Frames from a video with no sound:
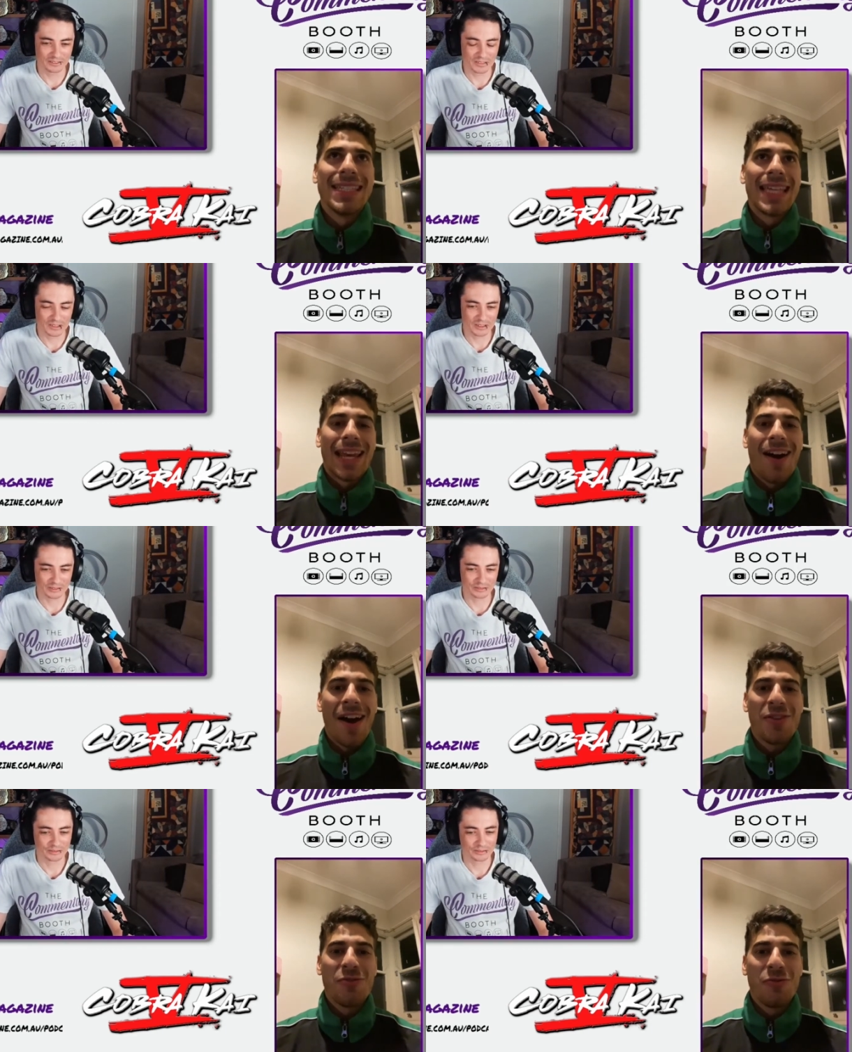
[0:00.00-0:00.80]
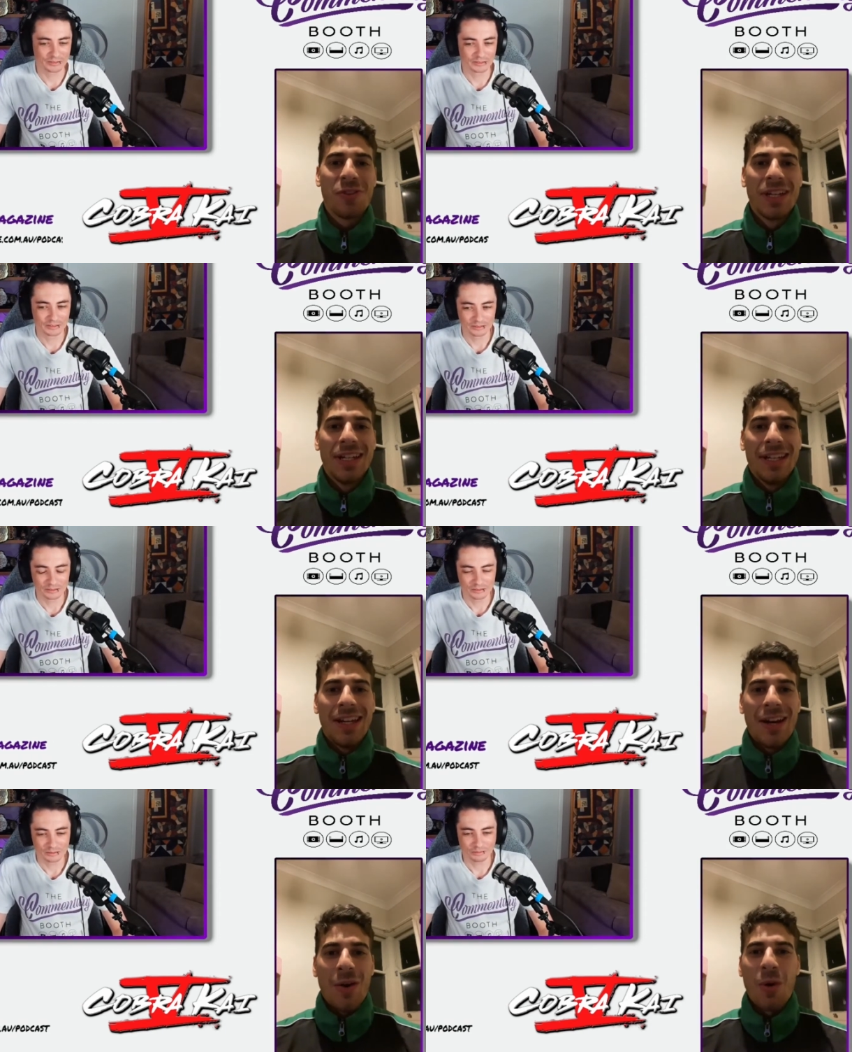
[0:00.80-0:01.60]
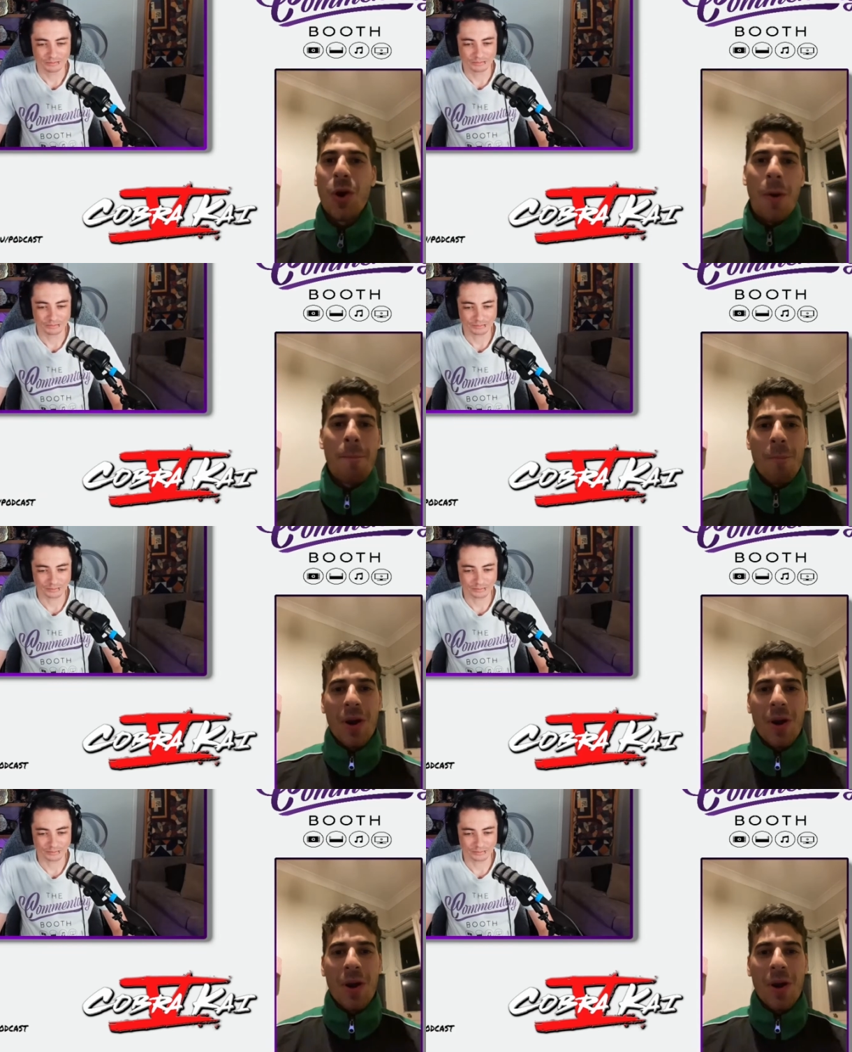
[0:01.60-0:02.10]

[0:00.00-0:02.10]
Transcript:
Speaker 1: is they kind of we're going